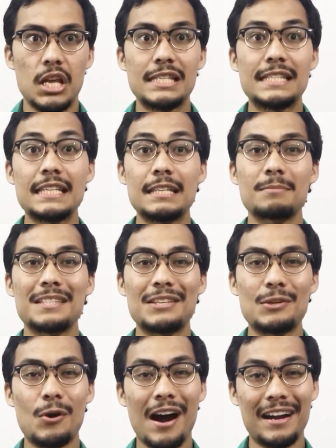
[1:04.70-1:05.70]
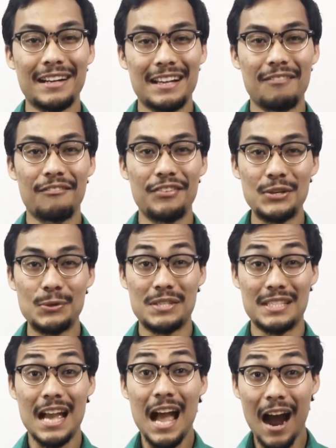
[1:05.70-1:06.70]
Seems you are
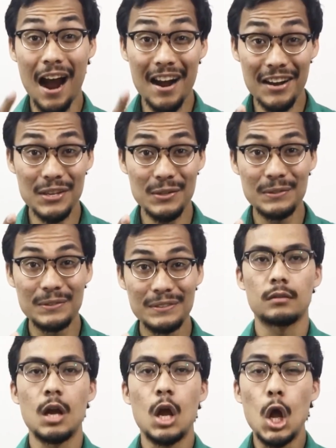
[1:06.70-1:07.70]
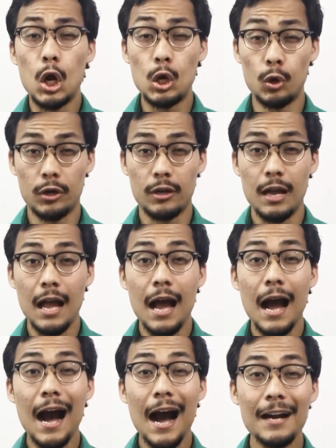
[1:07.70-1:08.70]
confused, are you? Look,
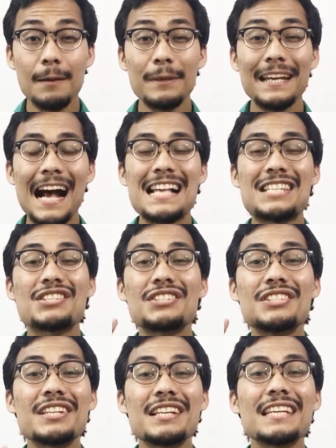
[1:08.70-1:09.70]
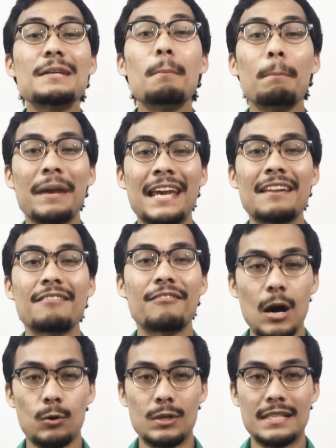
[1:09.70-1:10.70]
Arabic has 3 main
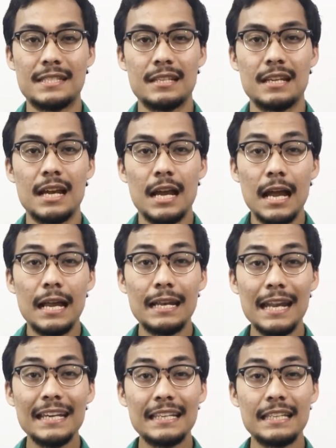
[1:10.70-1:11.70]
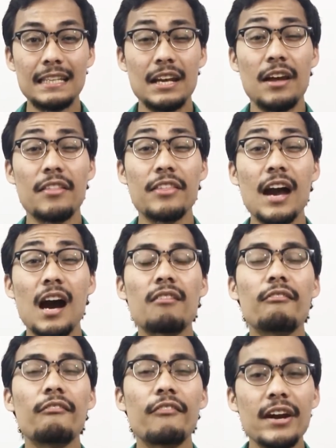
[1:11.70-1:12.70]
vowels. Luckily, they
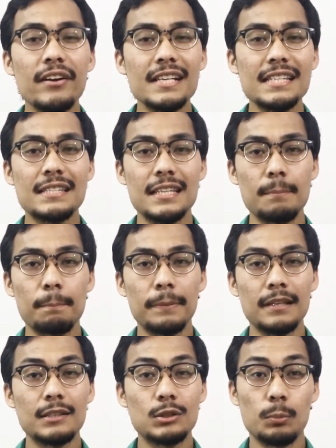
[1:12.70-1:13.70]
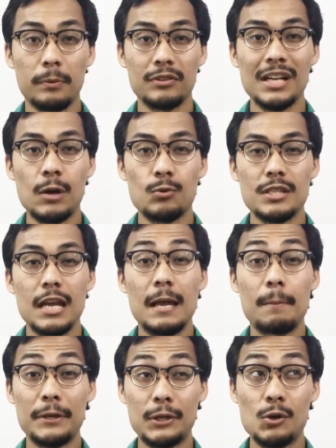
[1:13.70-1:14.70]
are very simple to pronounce
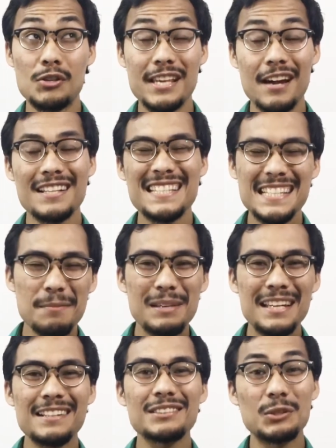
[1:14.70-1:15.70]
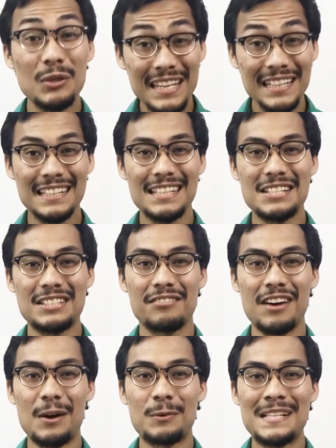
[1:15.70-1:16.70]
because they are similar to English
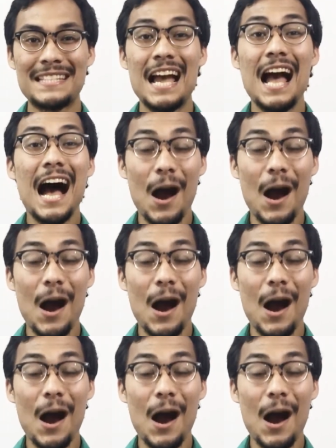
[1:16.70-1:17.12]
vowels.